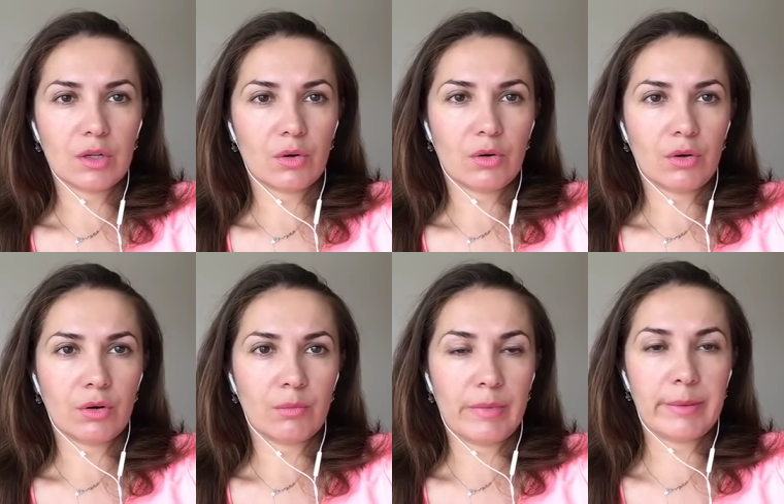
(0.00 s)

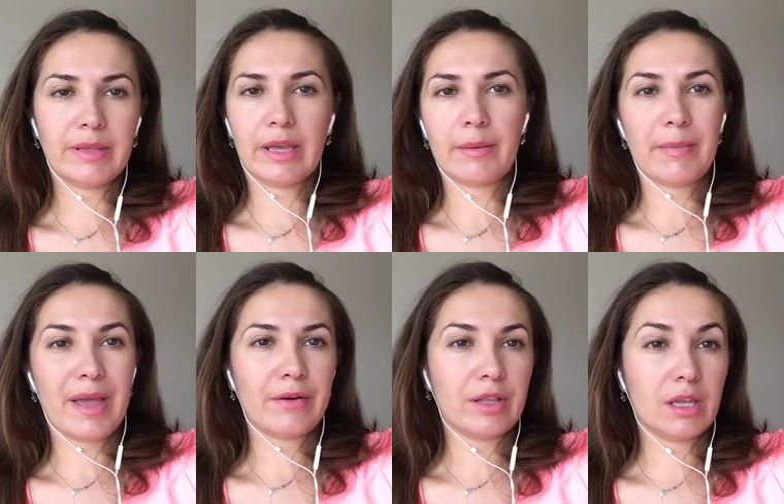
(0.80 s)
or maybe they get
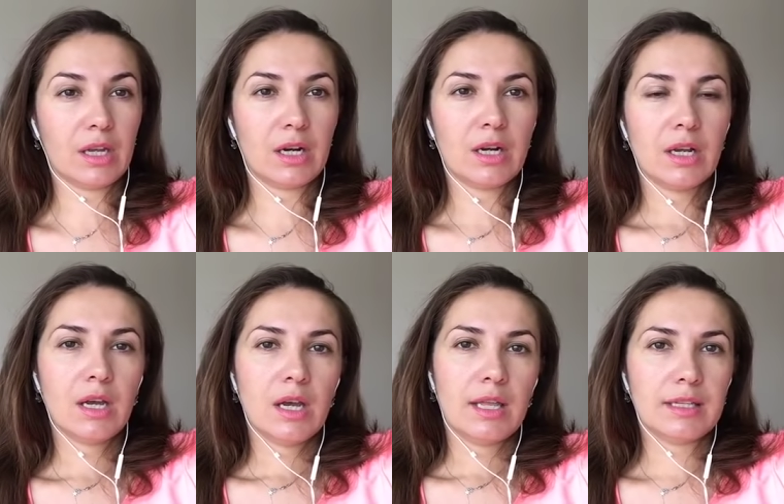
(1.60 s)
married here
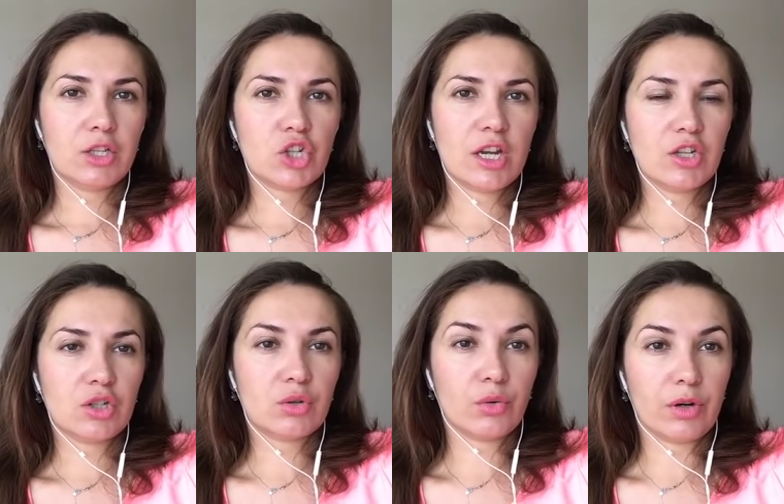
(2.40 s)
and they change
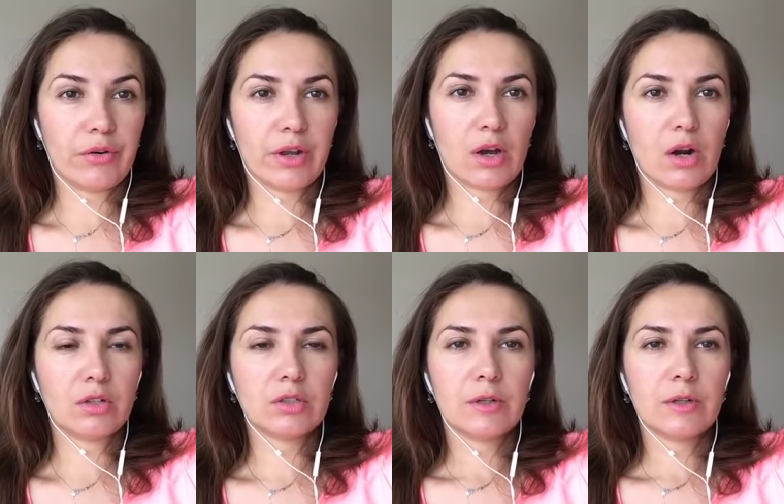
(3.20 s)
it to a green card.